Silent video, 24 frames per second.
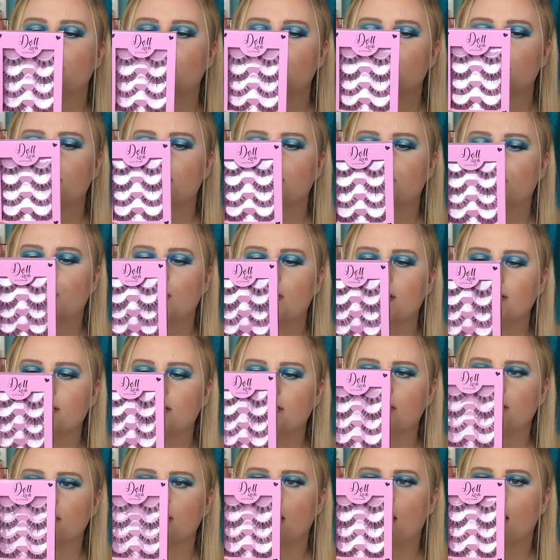up to
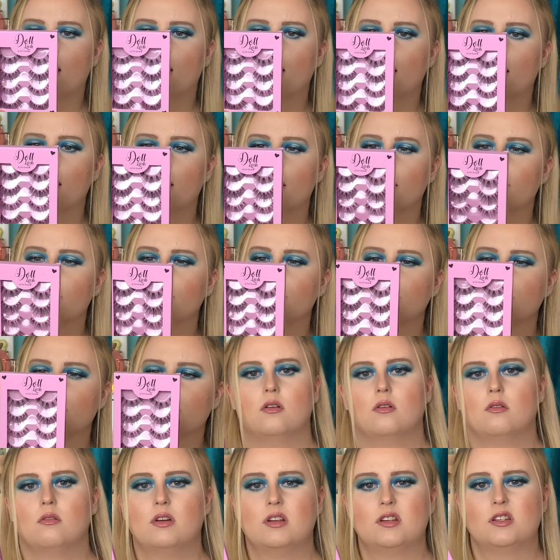20 times,
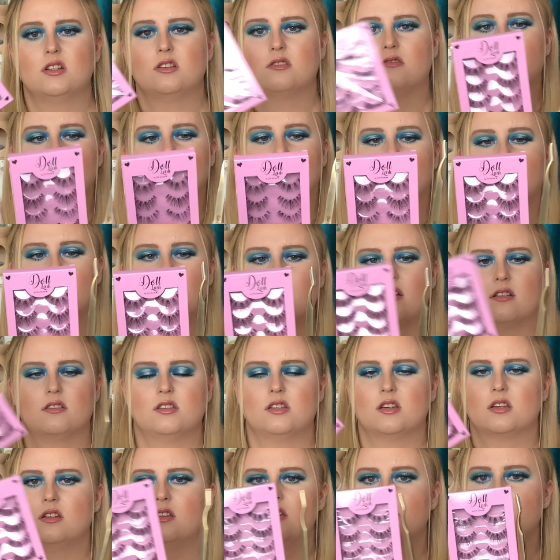which is really great because you
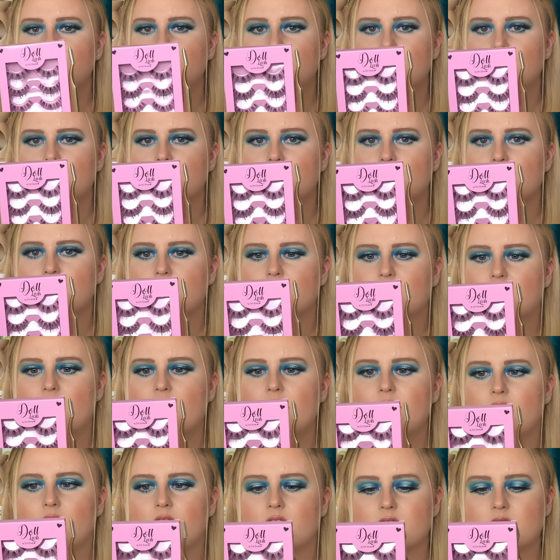can use these two
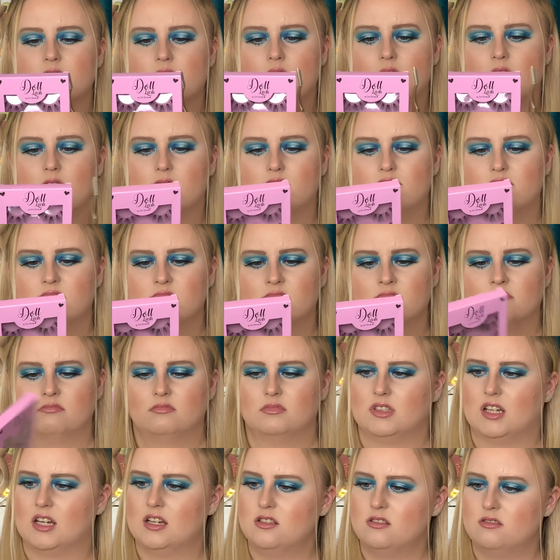together. So
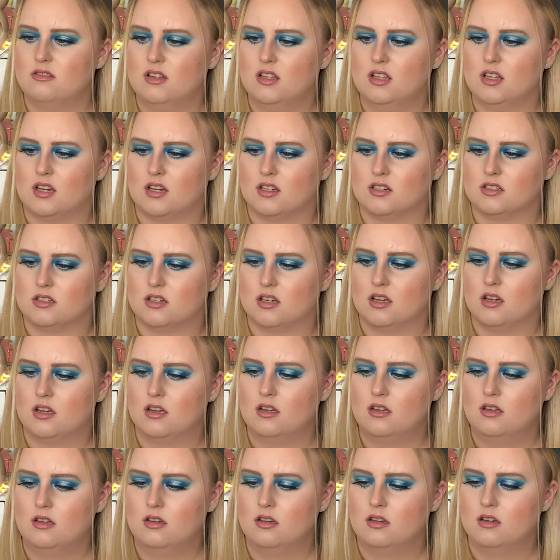that's really
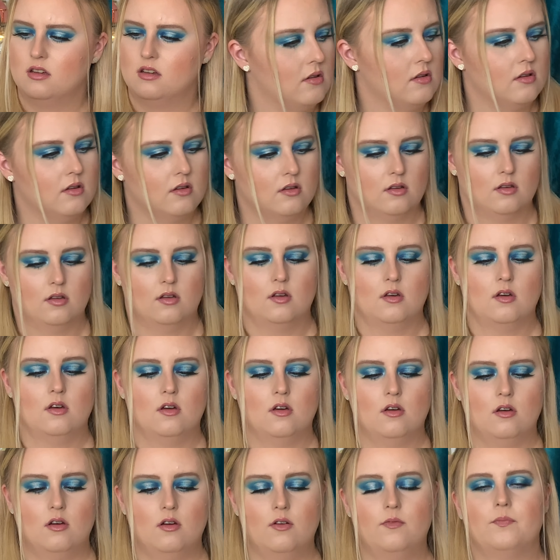handy.
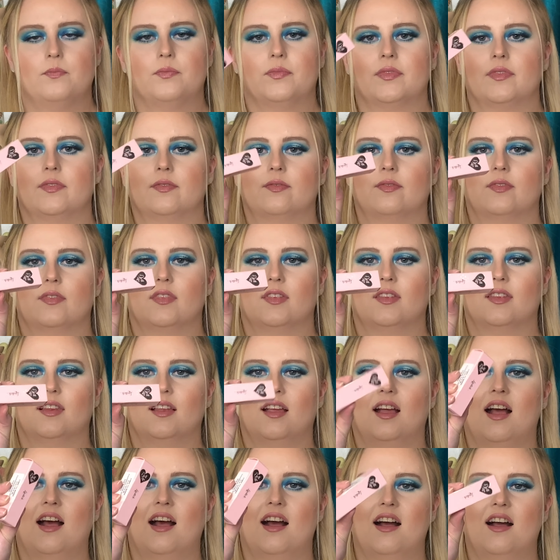Oh,
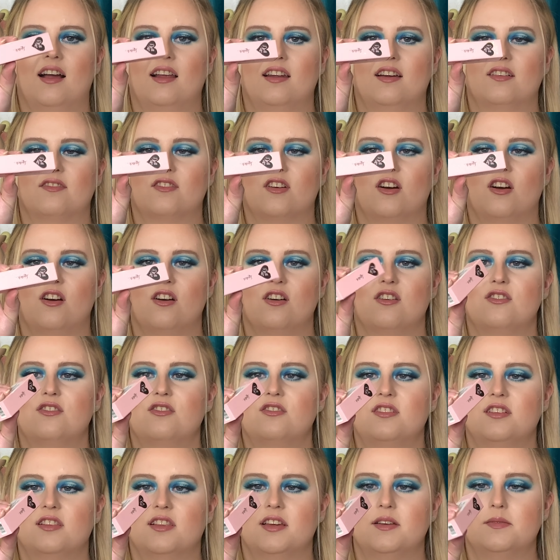and I've got
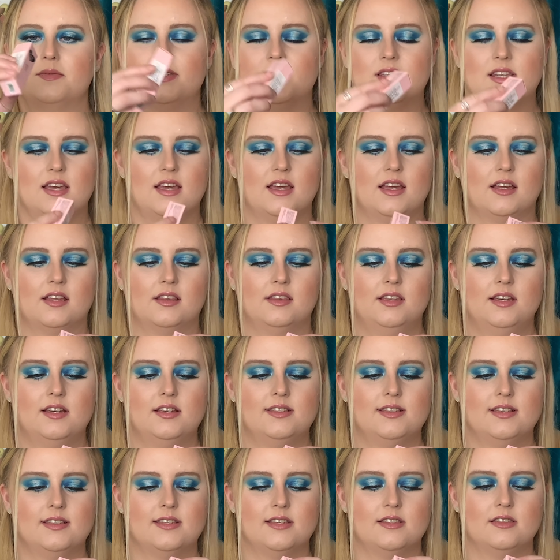another lipstick.
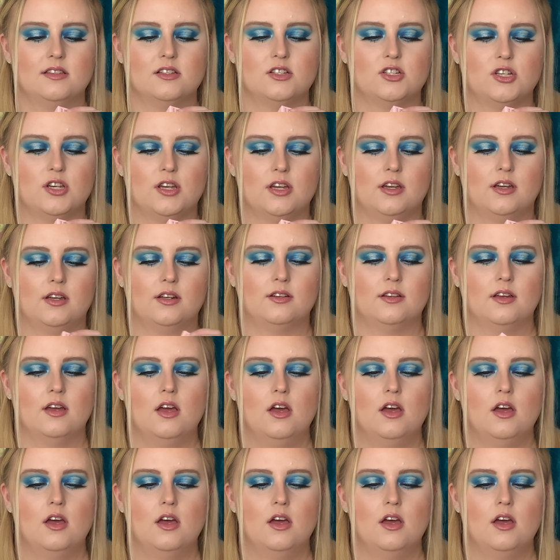This is in the shade